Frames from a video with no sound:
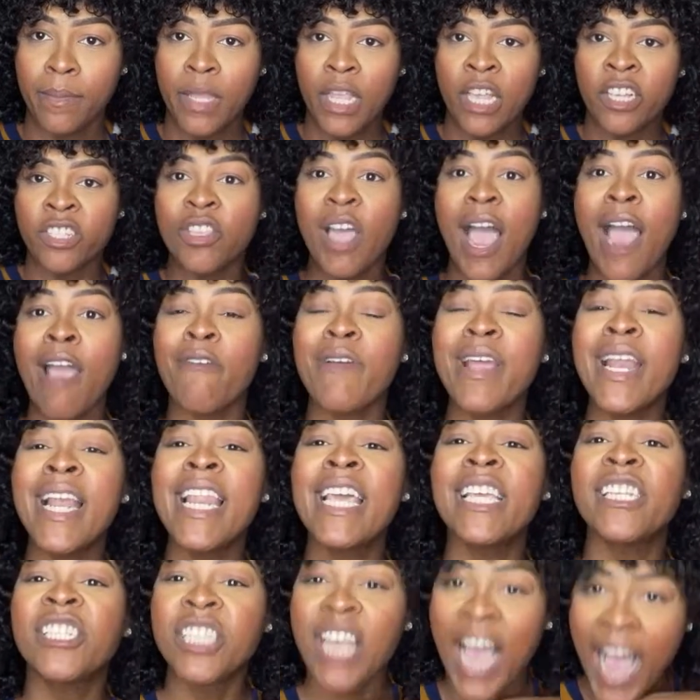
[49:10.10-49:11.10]
So
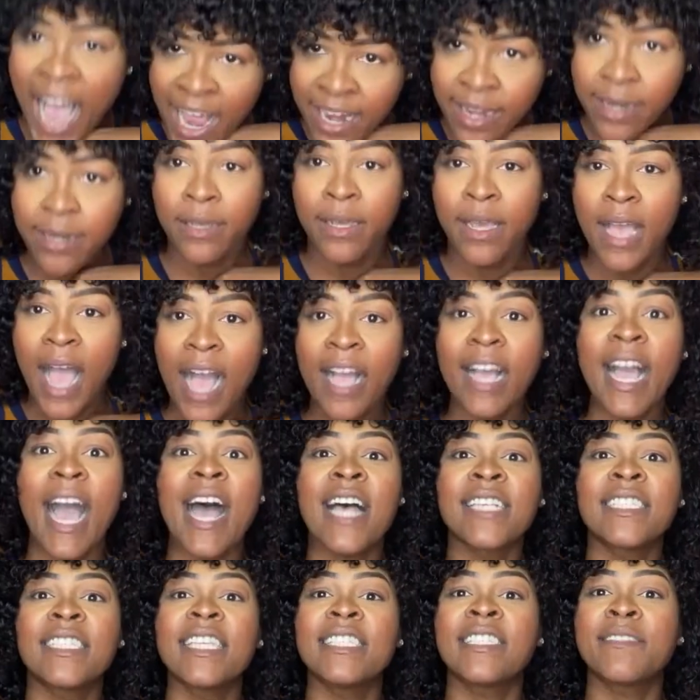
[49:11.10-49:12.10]
religion has
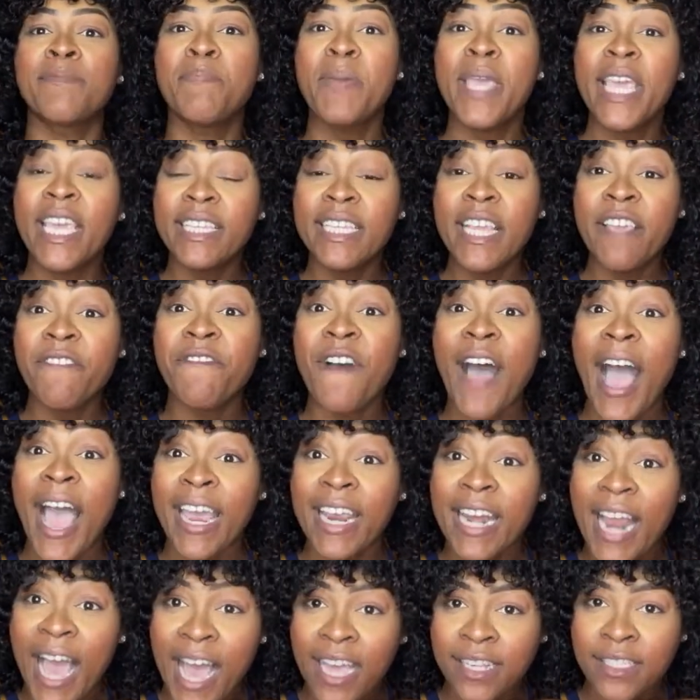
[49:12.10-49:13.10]
caused this big
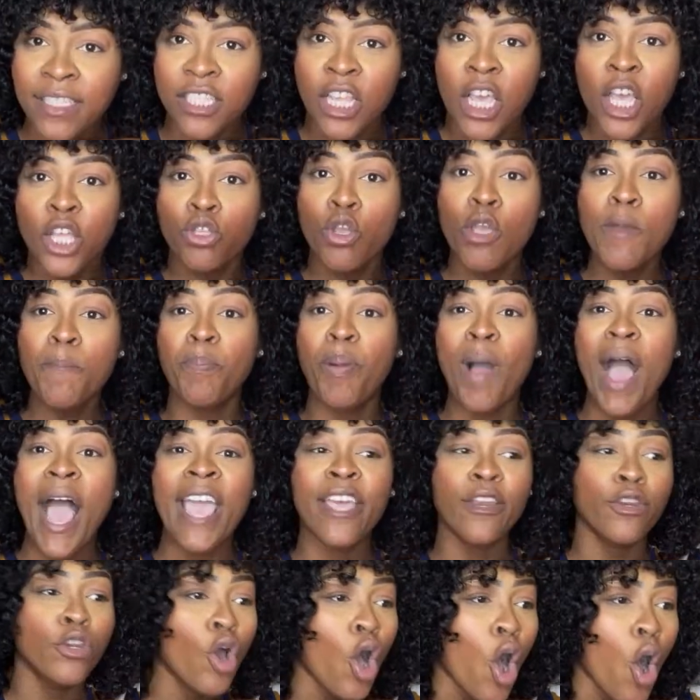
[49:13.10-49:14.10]
dividance to a
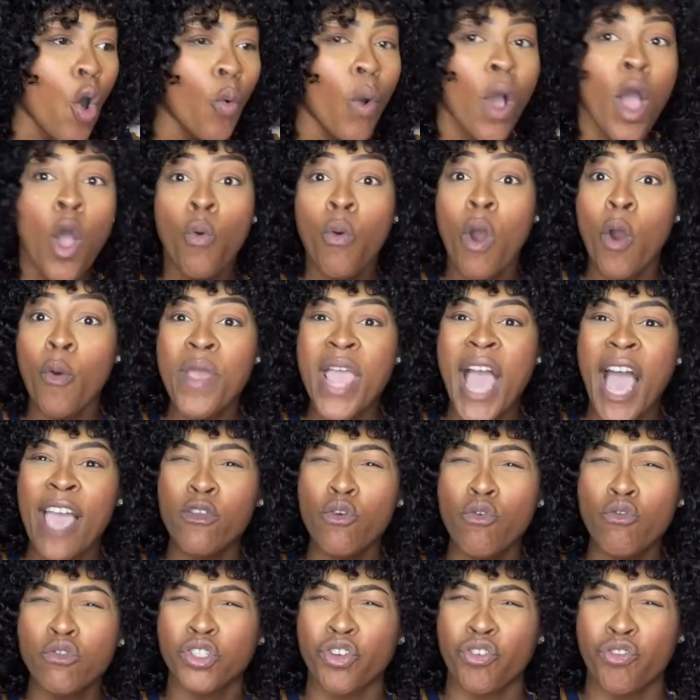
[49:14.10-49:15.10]
point now where we are
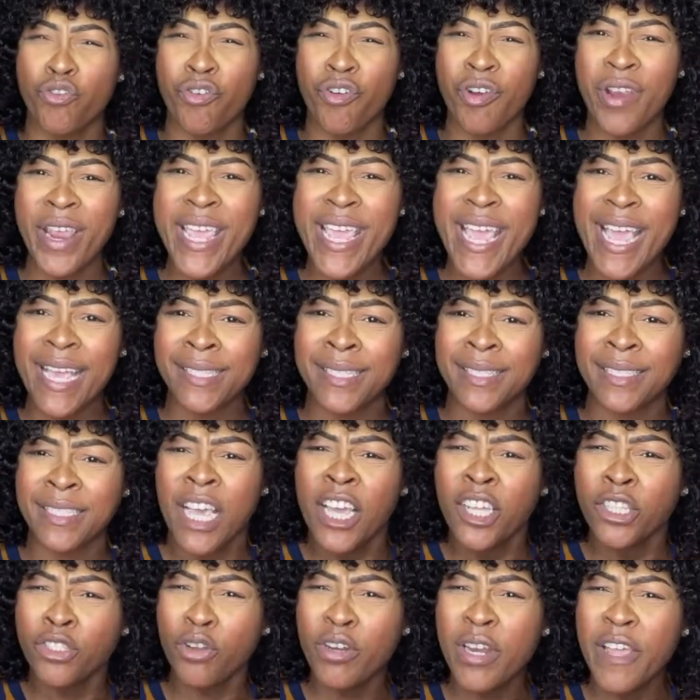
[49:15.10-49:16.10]
use race
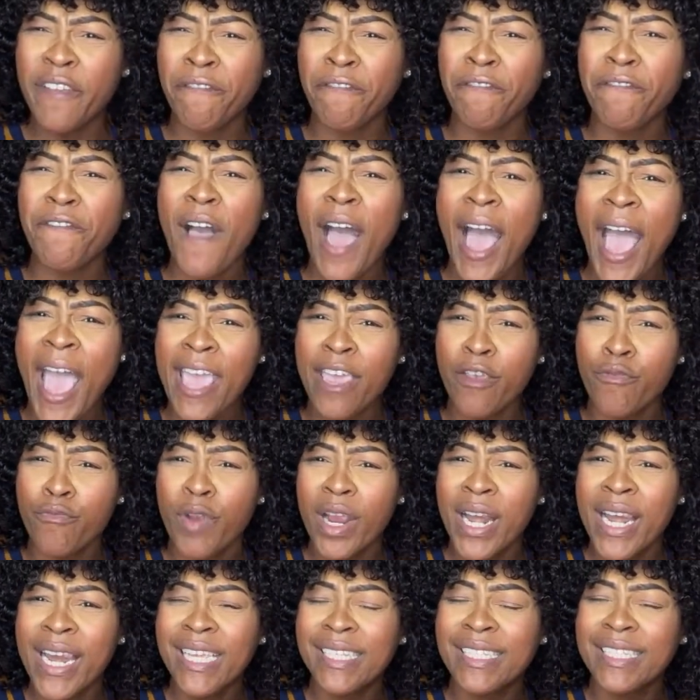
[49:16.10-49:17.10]
to defy
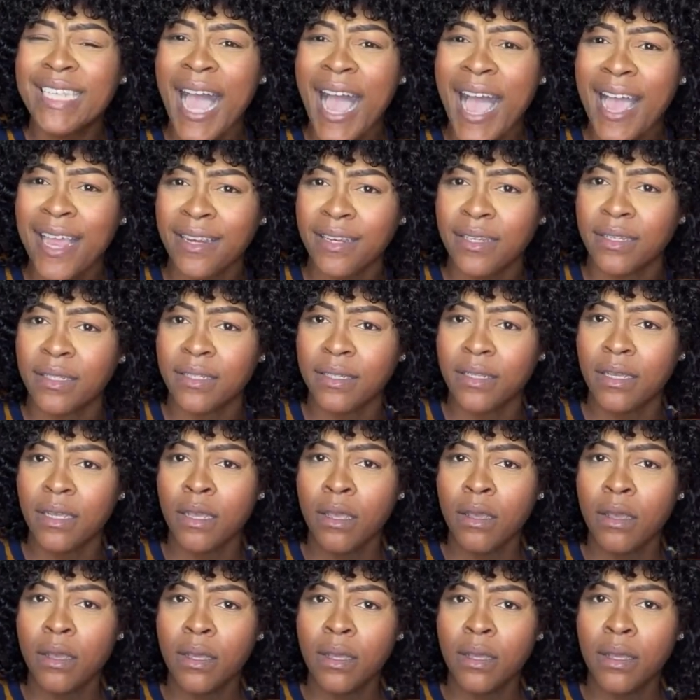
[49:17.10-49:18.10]
religion.
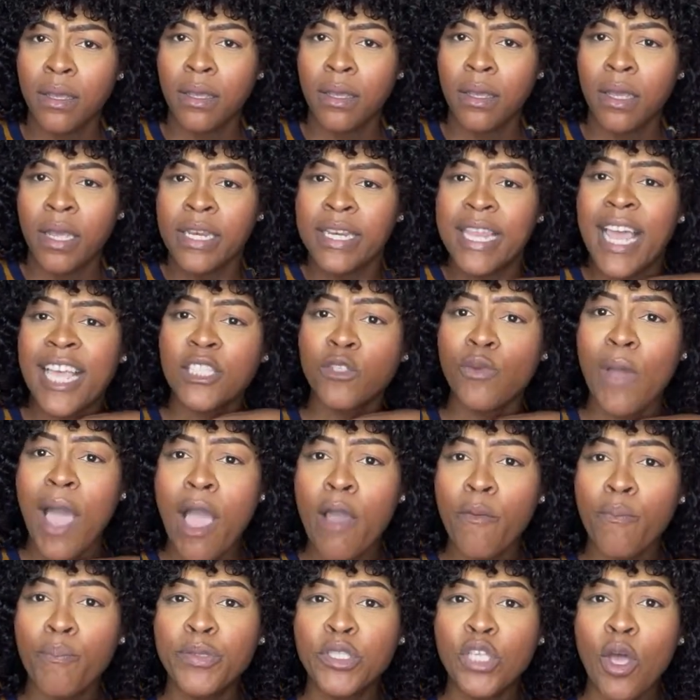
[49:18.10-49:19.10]
That's
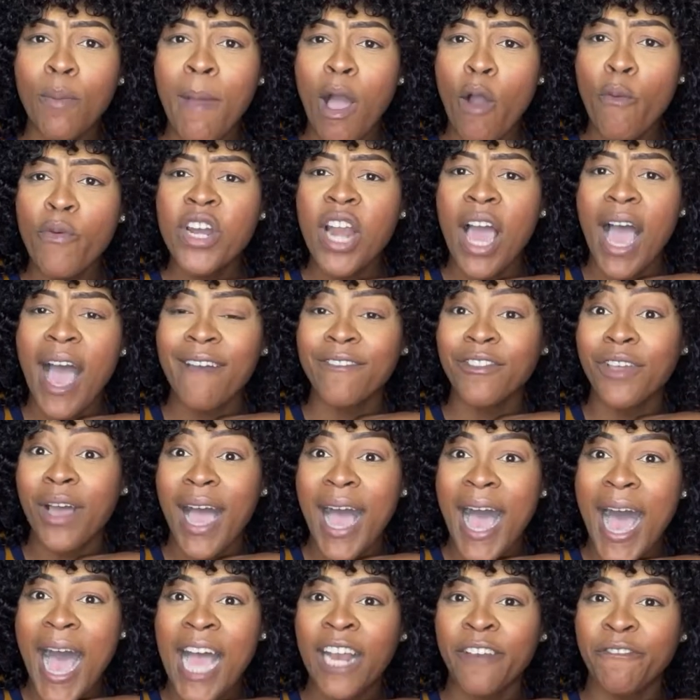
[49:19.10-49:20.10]
why some of we not have no
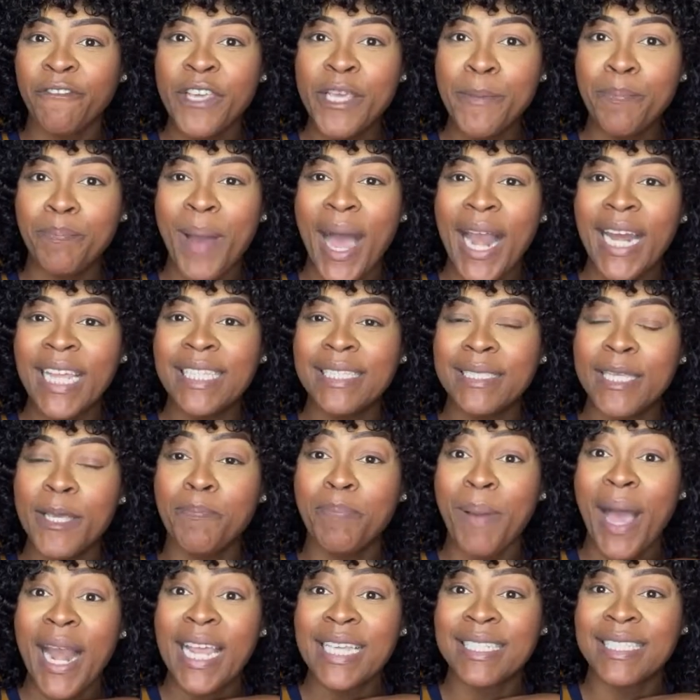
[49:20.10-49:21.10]
hard feel the
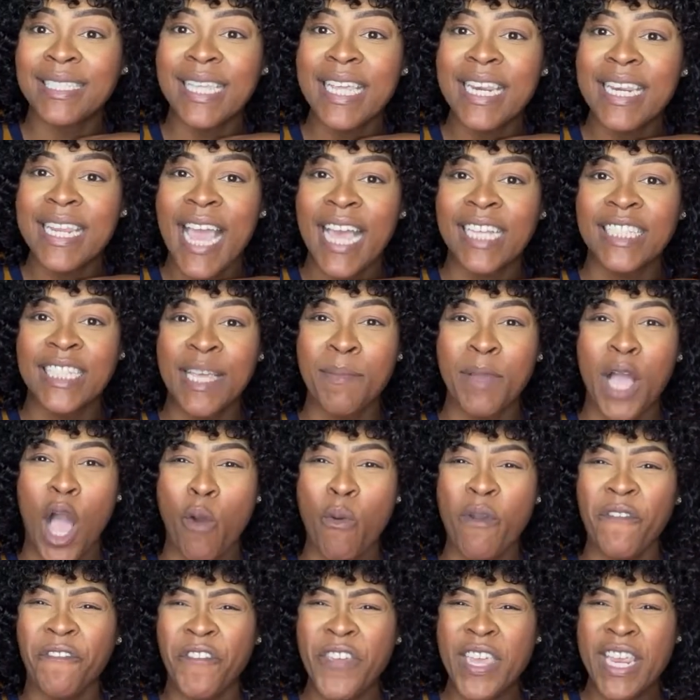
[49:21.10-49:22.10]
Palestinians them,
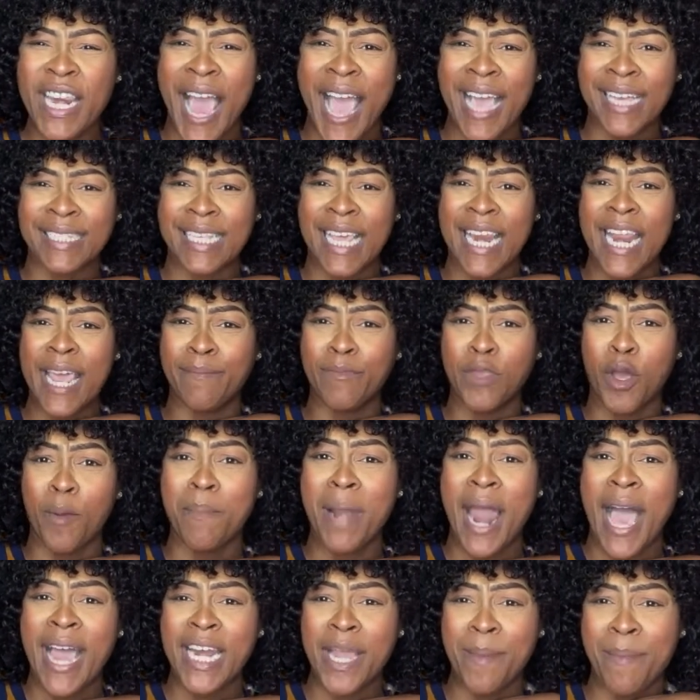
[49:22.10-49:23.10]
because we feel like say them not
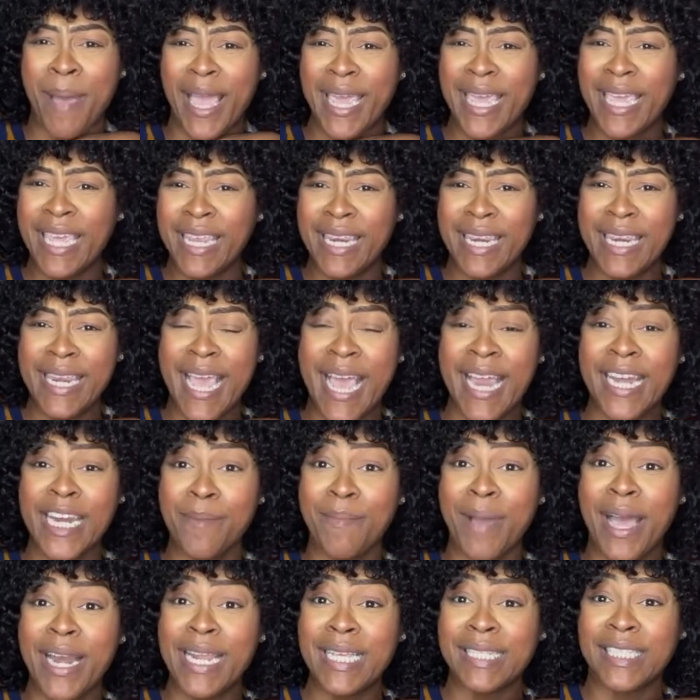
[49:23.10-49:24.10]
black, them are Indian,
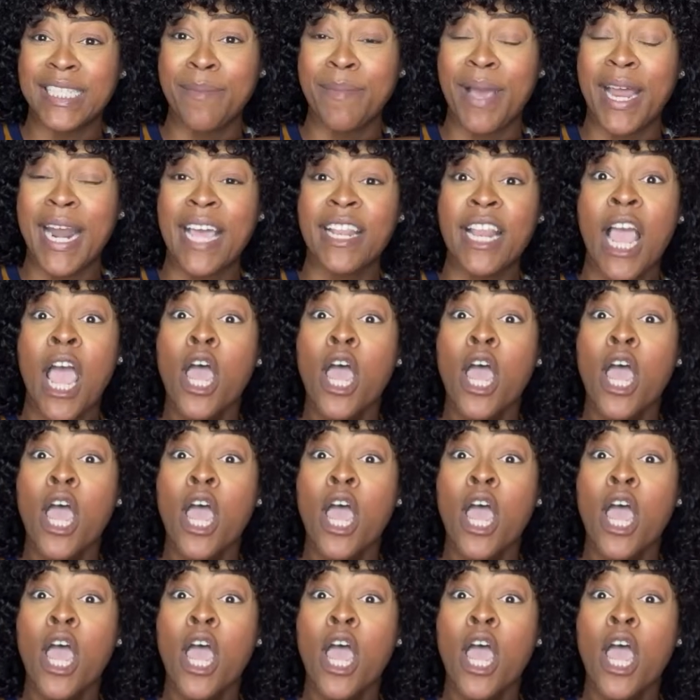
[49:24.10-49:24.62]
them are this, them are that.